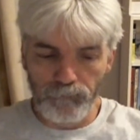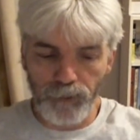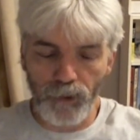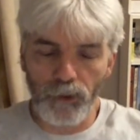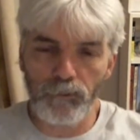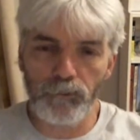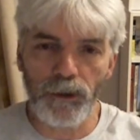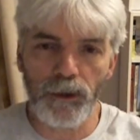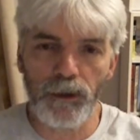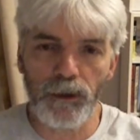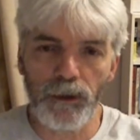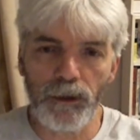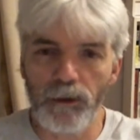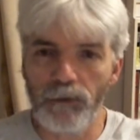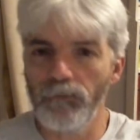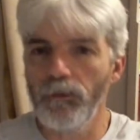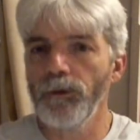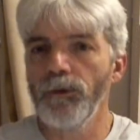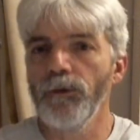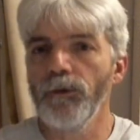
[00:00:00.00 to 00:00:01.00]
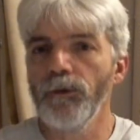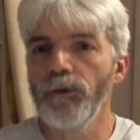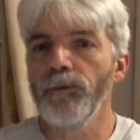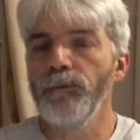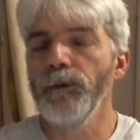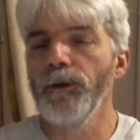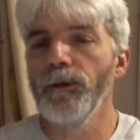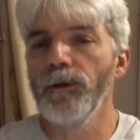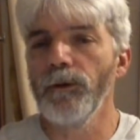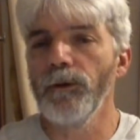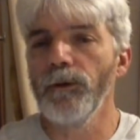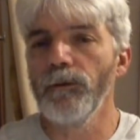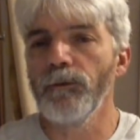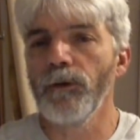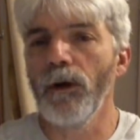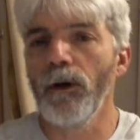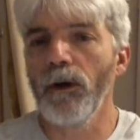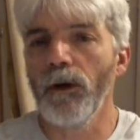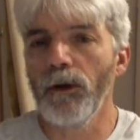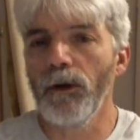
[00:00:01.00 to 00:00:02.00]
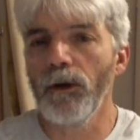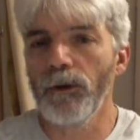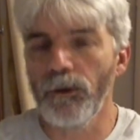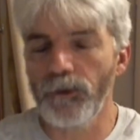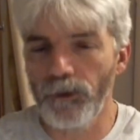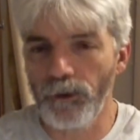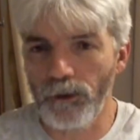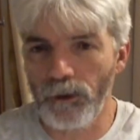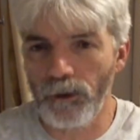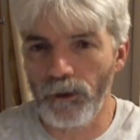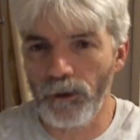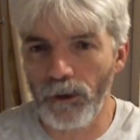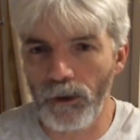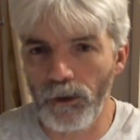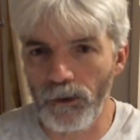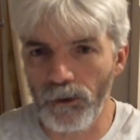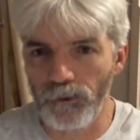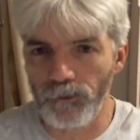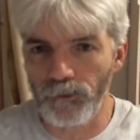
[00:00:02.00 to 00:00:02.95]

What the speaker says: impermeated with the Spirit of God on their